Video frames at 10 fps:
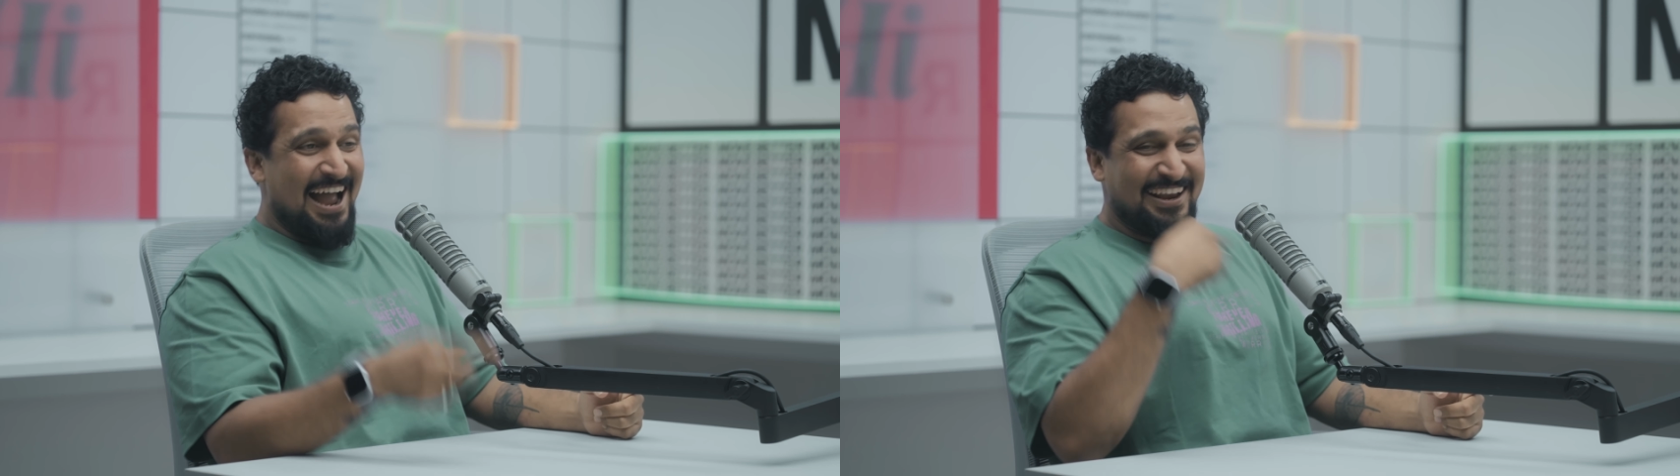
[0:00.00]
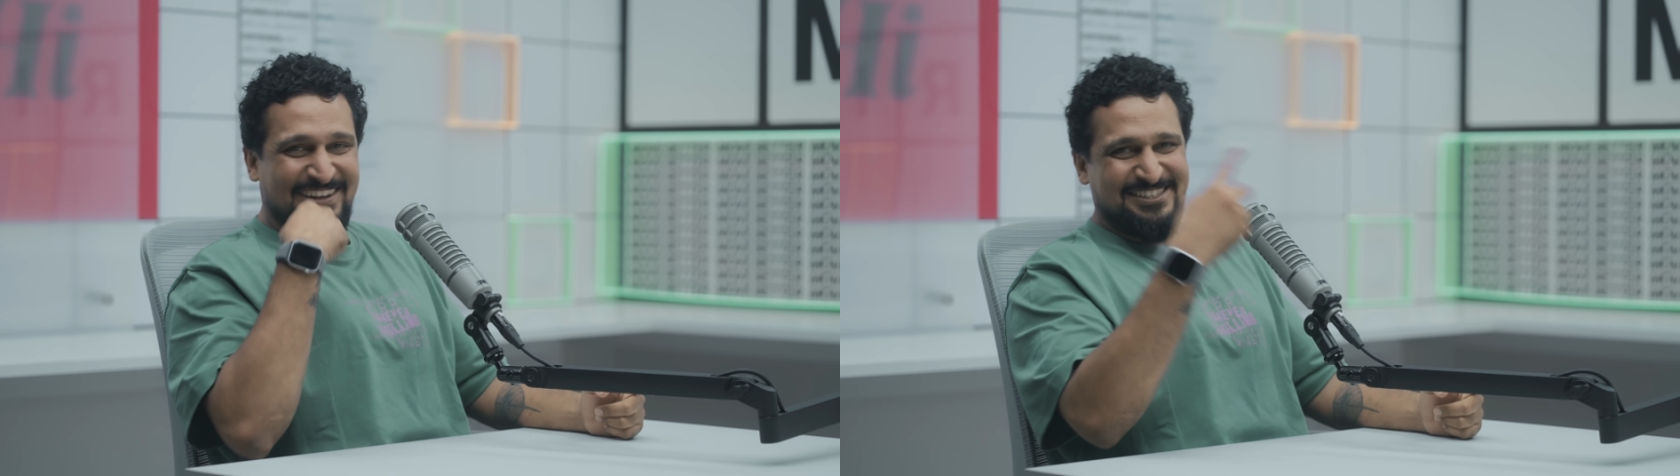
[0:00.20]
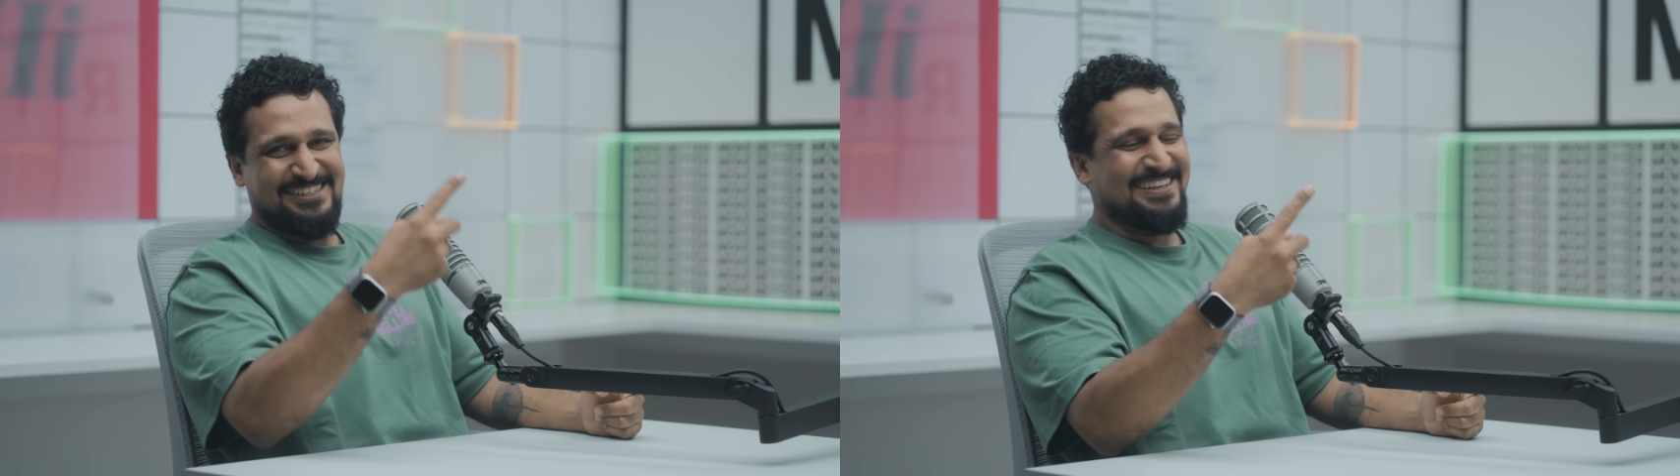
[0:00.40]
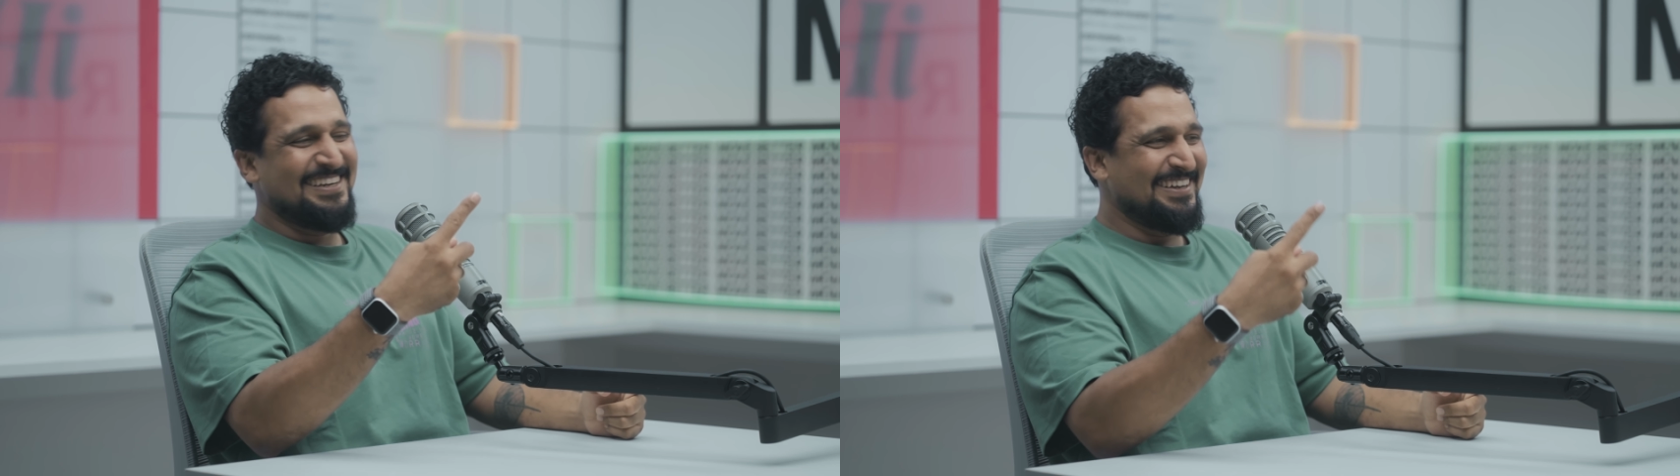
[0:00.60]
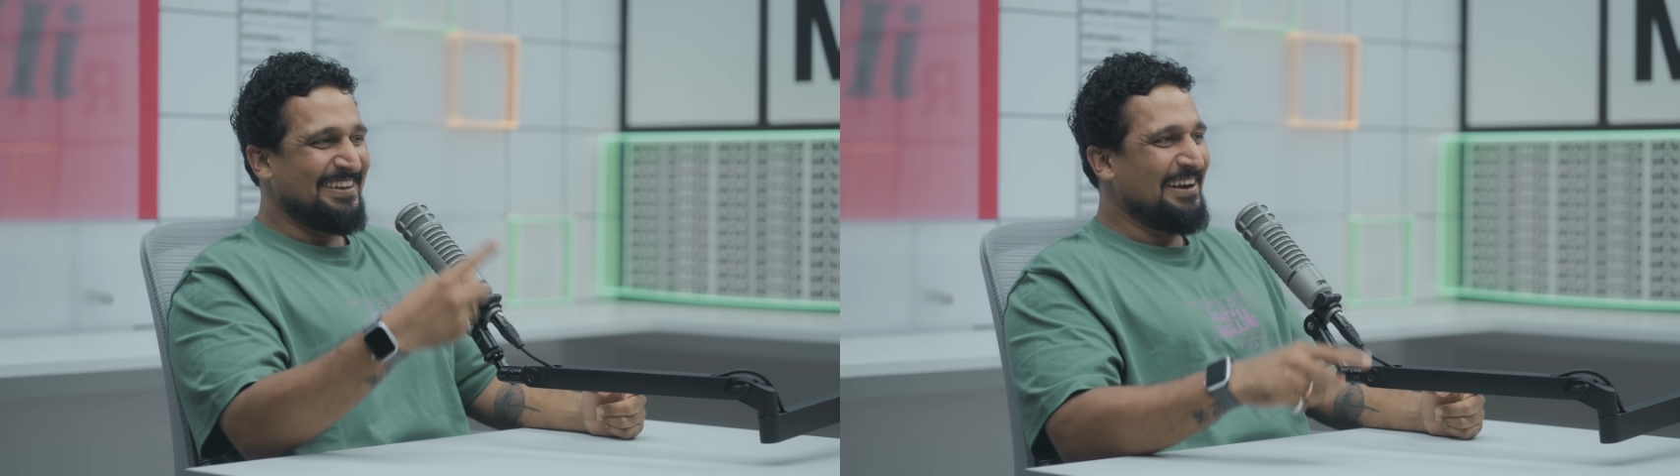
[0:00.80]
I can see,
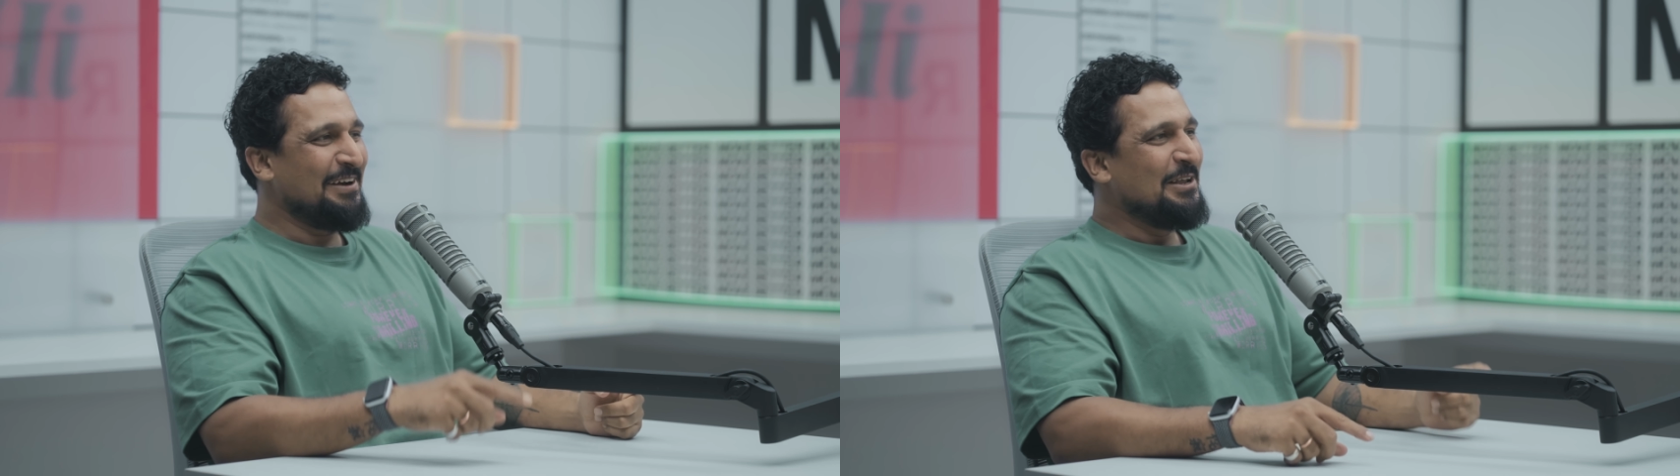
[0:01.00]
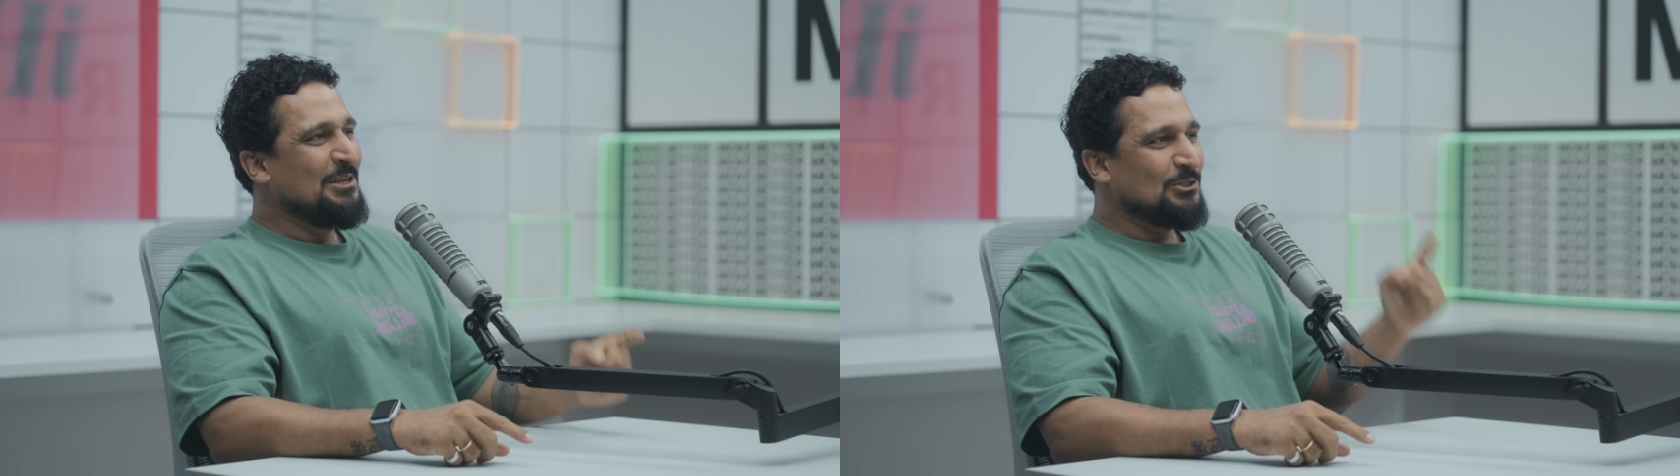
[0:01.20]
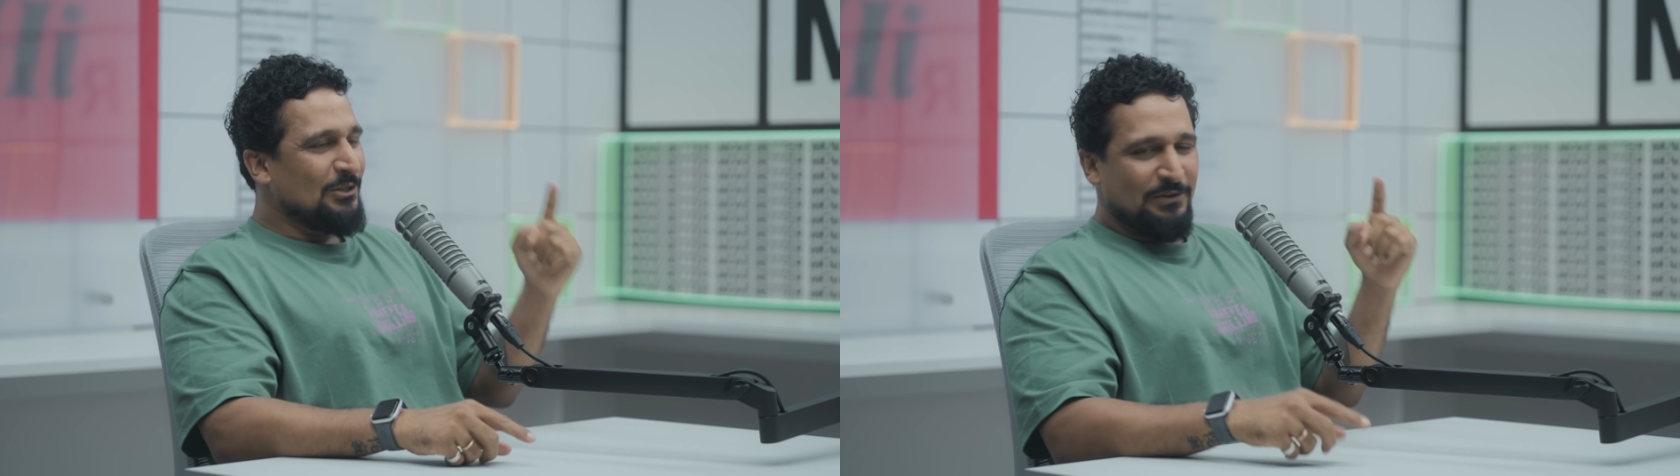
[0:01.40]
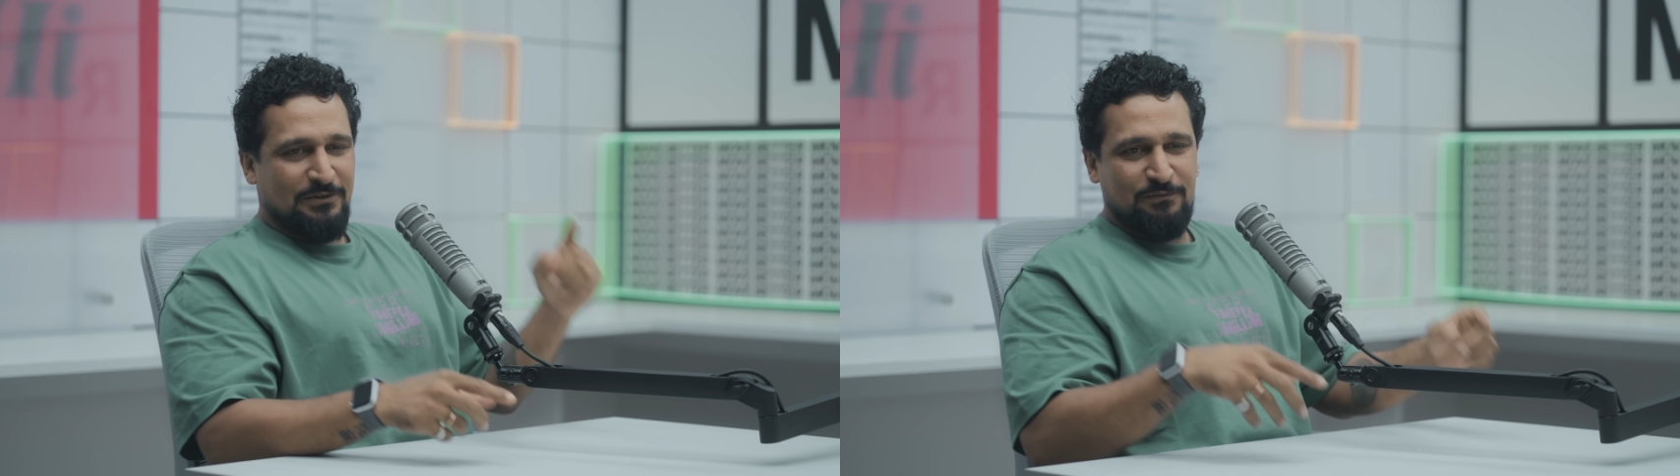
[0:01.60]
right? So